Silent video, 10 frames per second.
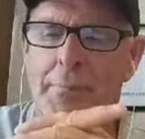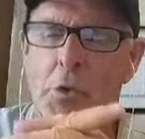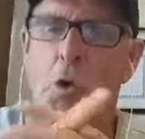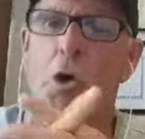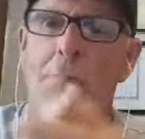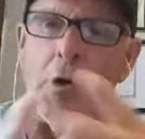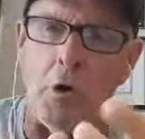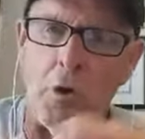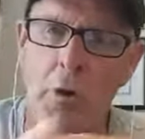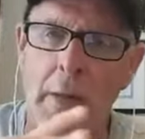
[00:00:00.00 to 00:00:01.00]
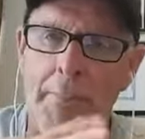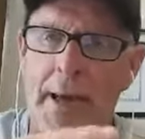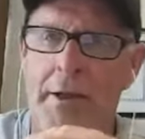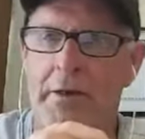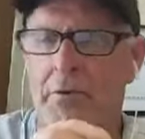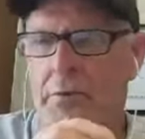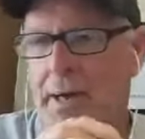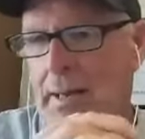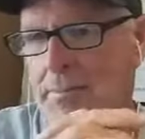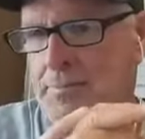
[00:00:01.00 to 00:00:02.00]
normal amount of
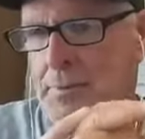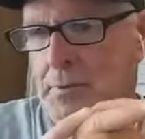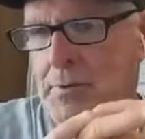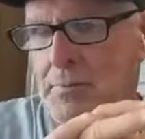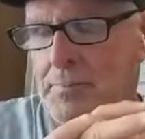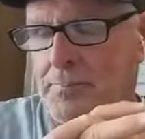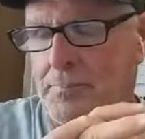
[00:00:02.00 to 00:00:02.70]
grams per